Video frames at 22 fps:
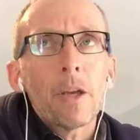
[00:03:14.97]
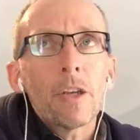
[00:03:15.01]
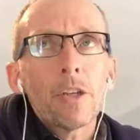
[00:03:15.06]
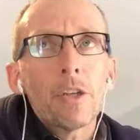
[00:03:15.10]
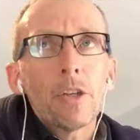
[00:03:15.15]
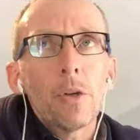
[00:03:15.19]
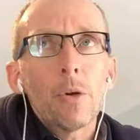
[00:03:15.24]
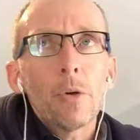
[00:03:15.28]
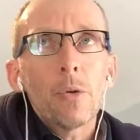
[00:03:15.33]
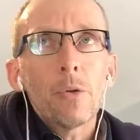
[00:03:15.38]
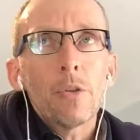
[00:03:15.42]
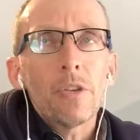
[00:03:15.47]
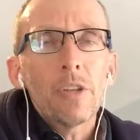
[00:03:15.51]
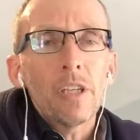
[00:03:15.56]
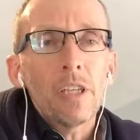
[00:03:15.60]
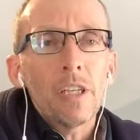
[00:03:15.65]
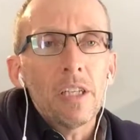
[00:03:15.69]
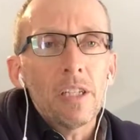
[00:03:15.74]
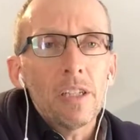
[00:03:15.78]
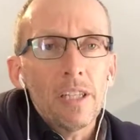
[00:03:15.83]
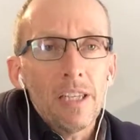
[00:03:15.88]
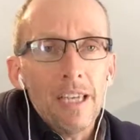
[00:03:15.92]

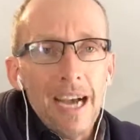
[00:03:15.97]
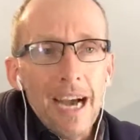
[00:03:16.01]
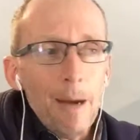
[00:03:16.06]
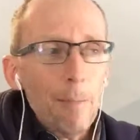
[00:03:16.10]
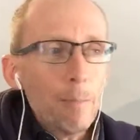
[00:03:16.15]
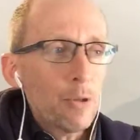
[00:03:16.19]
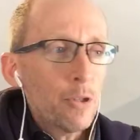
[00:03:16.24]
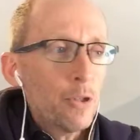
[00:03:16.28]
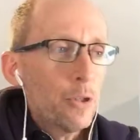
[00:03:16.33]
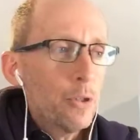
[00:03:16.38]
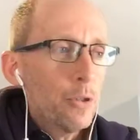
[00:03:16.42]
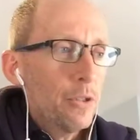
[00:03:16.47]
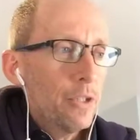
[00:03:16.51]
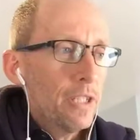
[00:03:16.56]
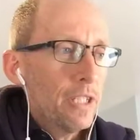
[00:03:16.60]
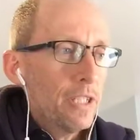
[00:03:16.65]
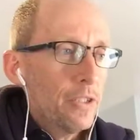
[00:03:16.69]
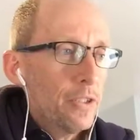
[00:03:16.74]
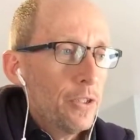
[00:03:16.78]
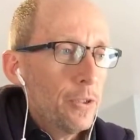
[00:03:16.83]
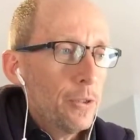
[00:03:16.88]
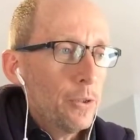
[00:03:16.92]
the
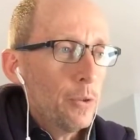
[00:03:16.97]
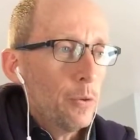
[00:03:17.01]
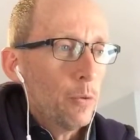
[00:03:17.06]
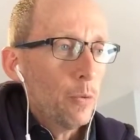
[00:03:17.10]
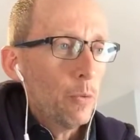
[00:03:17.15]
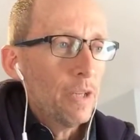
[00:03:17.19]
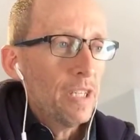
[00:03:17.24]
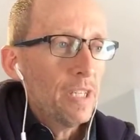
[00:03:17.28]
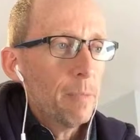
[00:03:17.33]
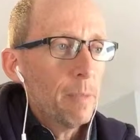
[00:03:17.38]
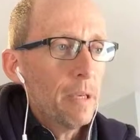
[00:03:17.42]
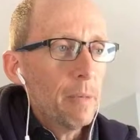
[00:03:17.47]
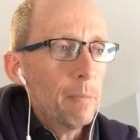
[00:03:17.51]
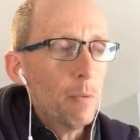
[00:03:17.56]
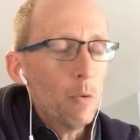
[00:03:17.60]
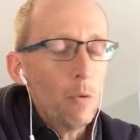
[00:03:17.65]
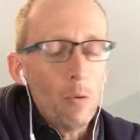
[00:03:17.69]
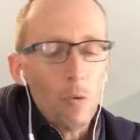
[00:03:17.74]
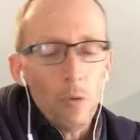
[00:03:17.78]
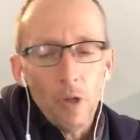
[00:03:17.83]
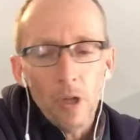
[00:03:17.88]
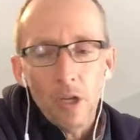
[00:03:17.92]
opportunity to reach
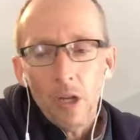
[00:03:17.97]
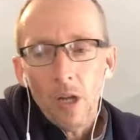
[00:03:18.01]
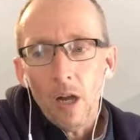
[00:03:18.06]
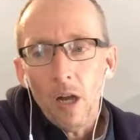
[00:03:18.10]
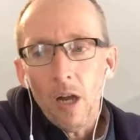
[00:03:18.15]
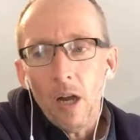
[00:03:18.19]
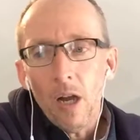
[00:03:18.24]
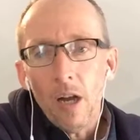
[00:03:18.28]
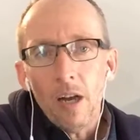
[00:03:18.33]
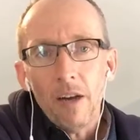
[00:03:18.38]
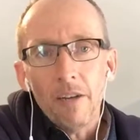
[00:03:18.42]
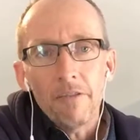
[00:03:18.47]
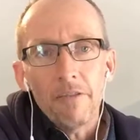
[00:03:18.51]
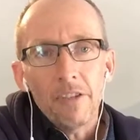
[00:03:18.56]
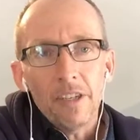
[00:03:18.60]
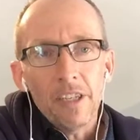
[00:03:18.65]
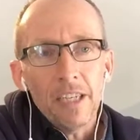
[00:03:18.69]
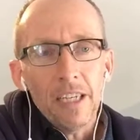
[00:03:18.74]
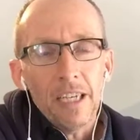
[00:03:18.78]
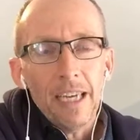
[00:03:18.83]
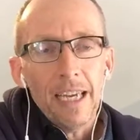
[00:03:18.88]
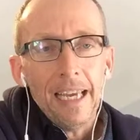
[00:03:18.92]
people
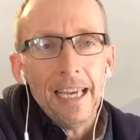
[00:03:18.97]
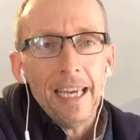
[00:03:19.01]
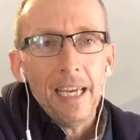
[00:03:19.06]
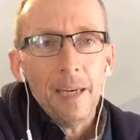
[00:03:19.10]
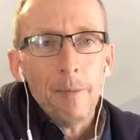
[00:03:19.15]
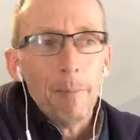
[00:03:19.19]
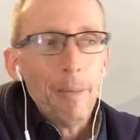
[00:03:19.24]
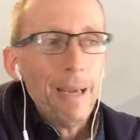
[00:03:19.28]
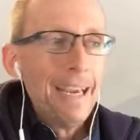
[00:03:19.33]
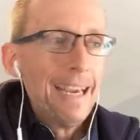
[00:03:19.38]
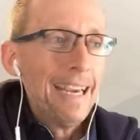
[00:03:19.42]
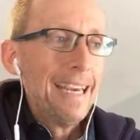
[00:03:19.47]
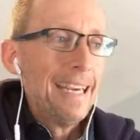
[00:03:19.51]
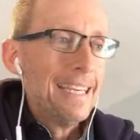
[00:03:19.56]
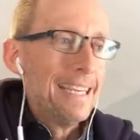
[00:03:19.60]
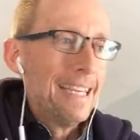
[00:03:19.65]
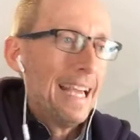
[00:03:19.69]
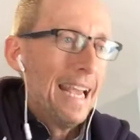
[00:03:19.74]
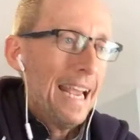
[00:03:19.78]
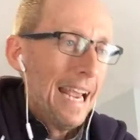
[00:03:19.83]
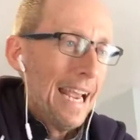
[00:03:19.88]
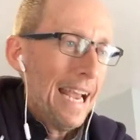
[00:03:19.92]
via a
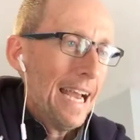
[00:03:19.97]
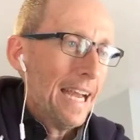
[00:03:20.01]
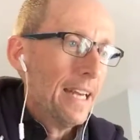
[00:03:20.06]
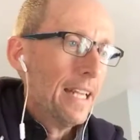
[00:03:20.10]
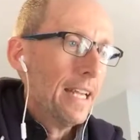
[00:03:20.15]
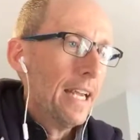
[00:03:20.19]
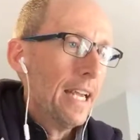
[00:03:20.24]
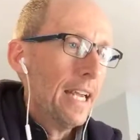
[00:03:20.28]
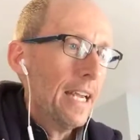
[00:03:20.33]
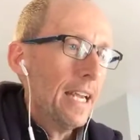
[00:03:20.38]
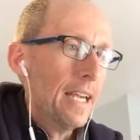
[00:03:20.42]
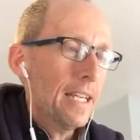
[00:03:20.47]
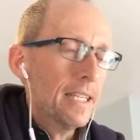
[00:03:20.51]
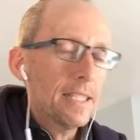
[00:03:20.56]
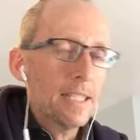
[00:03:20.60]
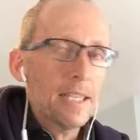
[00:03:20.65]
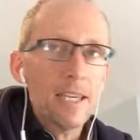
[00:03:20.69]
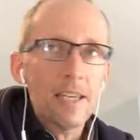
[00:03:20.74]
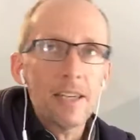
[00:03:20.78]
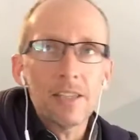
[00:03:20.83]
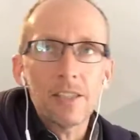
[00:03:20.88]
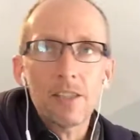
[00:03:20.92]
paid ad.
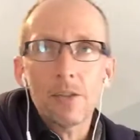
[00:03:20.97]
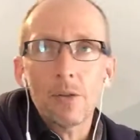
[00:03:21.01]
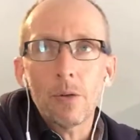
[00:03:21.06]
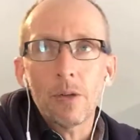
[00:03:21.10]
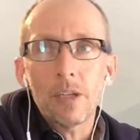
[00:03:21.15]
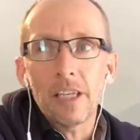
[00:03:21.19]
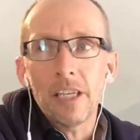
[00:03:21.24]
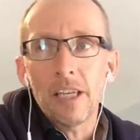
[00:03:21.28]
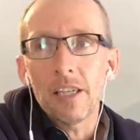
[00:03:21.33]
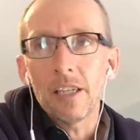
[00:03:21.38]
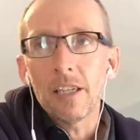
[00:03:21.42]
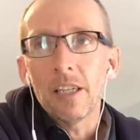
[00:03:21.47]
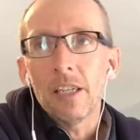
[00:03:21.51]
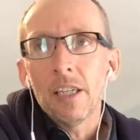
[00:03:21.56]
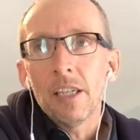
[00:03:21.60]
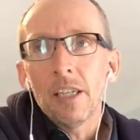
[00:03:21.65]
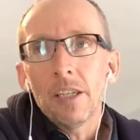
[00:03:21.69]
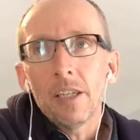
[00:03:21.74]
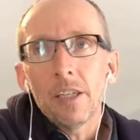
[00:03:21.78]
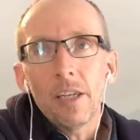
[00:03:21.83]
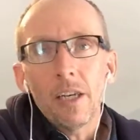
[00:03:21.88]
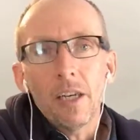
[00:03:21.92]
And so again,
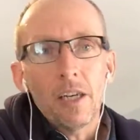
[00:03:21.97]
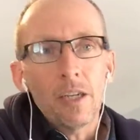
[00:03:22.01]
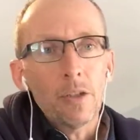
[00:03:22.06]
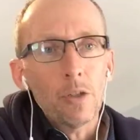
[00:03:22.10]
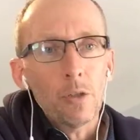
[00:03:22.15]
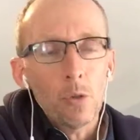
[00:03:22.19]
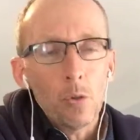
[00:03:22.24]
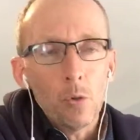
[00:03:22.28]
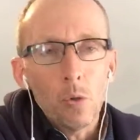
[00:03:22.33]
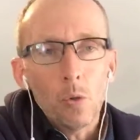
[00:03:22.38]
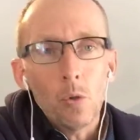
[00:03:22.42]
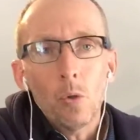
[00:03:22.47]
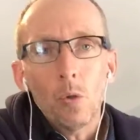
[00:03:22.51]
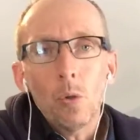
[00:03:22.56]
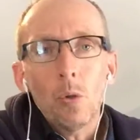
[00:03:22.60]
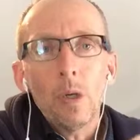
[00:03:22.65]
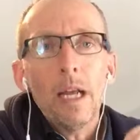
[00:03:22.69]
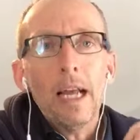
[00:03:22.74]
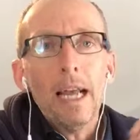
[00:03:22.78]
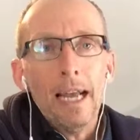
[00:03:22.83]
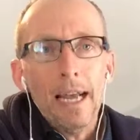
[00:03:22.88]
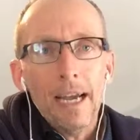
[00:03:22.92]

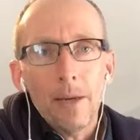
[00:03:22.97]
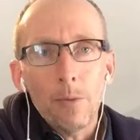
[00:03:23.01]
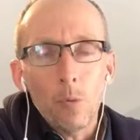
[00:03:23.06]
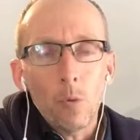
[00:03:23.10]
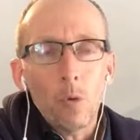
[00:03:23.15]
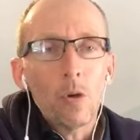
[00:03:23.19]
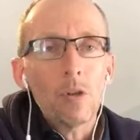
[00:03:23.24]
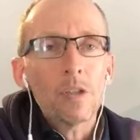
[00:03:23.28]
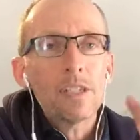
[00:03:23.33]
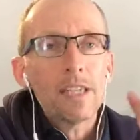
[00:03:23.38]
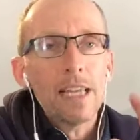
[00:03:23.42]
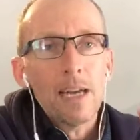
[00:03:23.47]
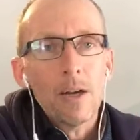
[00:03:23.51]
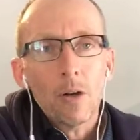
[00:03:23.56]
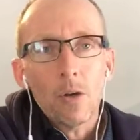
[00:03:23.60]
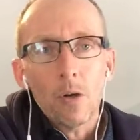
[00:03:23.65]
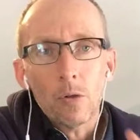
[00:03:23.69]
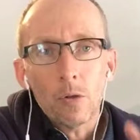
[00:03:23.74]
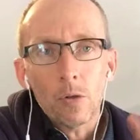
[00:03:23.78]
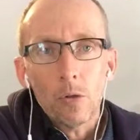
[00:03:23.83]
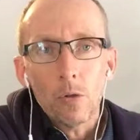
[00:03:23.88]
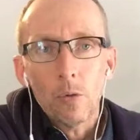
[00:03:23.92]
Google AdWords, now
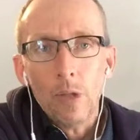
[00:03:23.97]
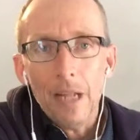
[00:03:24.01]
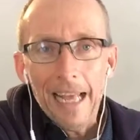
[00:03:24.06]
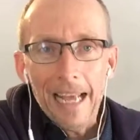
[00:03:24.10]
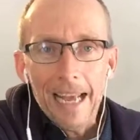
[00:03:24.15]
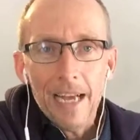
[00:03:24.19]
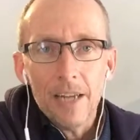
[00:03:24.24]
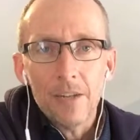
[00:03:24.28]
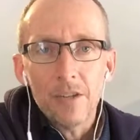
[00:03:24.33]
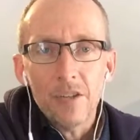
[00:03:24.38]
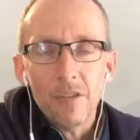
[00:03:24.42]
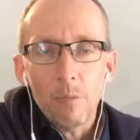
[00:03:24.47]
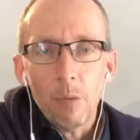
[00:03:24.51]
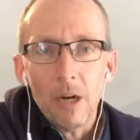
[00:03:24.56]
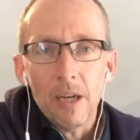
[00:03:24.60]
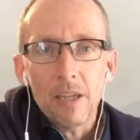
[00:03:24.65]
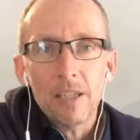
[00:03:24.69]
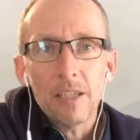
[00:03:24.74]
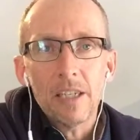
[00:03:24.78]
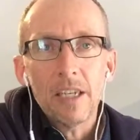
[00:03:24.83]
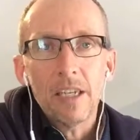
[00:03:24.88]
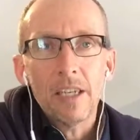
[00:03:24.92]
called Google Ads, you've
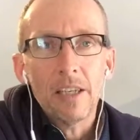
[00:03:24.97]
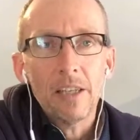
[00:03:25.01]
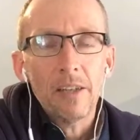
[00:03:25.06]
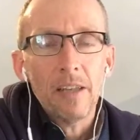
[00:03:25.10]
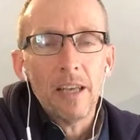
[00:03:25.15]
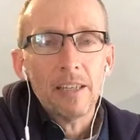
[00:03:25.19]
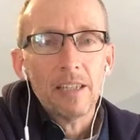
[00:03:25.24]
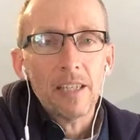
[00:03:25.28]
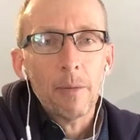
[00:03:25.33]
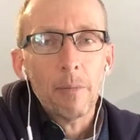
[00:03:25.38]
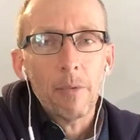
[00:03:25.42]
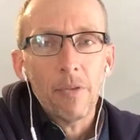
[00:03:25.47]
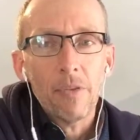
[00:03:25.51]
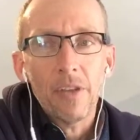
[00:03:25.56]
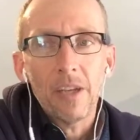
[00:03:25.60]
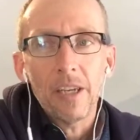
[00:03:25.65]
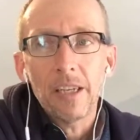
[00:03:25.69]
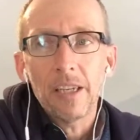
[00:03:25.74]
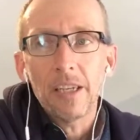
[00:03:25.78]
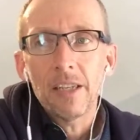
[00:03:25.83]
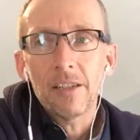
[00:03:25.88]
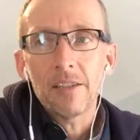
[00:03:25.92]
probably seen that type of
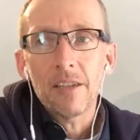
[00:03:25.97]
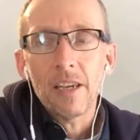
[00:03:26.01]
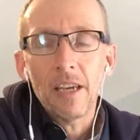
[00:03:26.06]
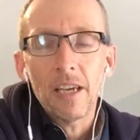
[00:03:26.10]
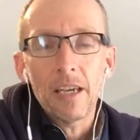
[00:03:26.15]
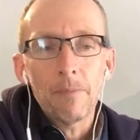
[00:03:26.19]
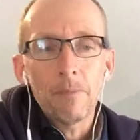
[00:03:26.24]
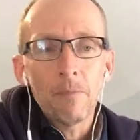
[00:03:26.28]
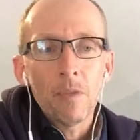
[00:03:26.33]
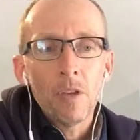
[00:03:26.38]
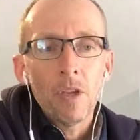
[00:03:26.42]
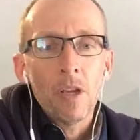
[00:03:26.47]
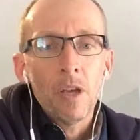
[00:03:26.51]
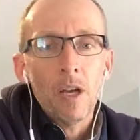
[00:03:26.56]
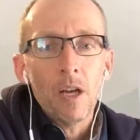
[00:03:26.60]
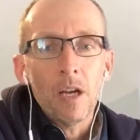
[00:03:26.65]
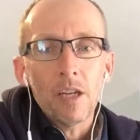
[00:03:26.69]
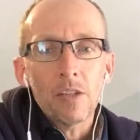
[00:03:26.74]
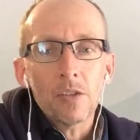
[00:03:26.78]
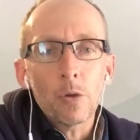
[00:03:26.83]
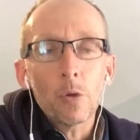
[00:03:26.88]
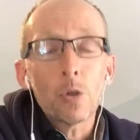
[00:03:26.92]
thing, is a
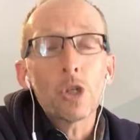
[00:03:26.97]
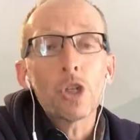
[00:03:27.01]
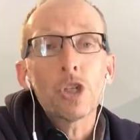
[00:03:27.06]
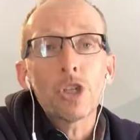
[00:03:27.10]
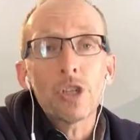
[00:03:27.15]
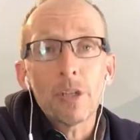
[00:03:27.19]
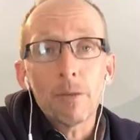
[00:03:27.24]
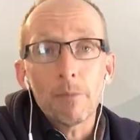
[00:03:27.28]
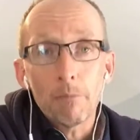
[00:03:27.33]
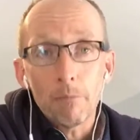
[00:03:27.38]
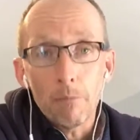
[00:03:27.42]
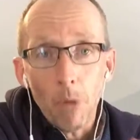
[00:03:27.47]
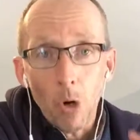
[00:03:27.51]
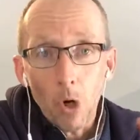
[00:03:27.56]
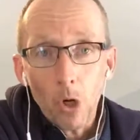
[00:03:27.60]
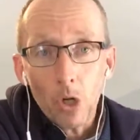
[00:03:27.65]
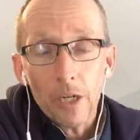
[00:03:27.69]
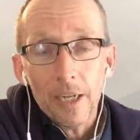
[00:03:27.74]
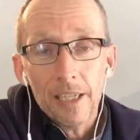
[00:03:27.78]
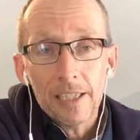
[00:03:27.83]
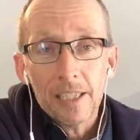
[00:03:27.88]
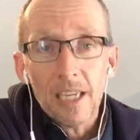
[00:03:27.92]
search engine
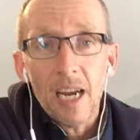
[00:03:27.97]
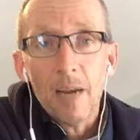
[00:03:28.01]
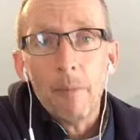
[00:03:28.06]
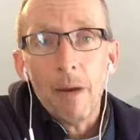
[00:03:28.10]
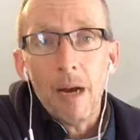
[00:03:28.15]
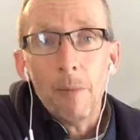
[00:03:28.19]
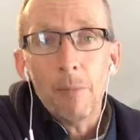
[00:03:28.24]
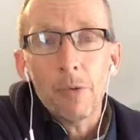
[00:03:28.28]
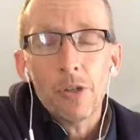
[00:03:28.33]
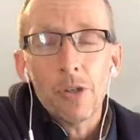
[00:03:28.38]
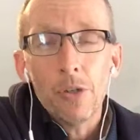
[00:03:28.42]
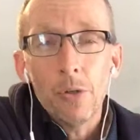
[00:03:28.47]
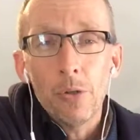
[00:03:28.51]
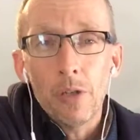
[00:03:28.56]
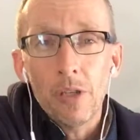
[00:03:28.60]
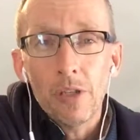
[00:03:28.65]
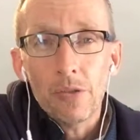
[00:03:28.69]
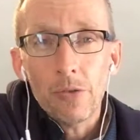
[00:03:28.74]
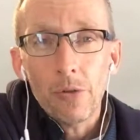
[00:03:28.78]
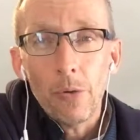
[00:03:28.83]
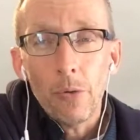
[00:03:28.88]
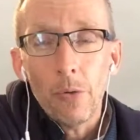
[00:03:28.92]
marketing type
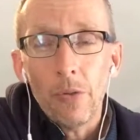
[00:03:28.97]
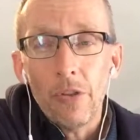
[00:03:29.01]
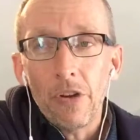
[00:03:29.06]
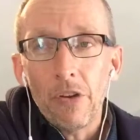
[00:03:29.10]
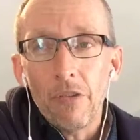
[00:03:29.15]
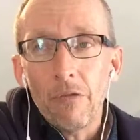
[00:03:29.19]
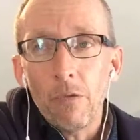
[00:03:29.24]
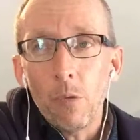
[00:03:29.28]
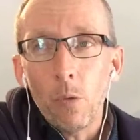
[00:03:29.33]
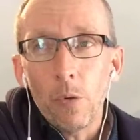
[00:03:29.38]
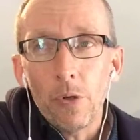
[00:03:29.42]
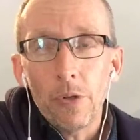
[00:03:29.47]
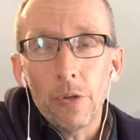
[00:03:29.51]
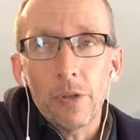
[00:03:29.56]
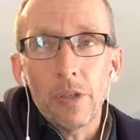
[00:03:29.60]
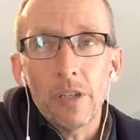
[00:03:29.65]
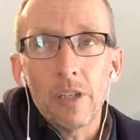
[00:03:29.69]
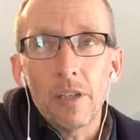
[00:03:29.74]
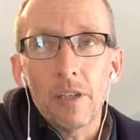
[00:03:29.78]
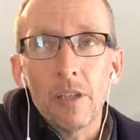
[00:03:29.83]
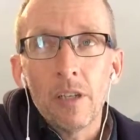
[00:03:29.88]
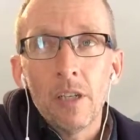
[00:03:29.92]
opportunity. So therefore you
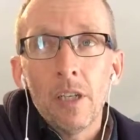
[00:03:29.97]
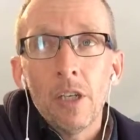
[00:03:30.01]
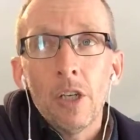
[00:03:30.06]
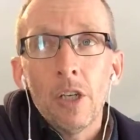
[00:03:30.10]
can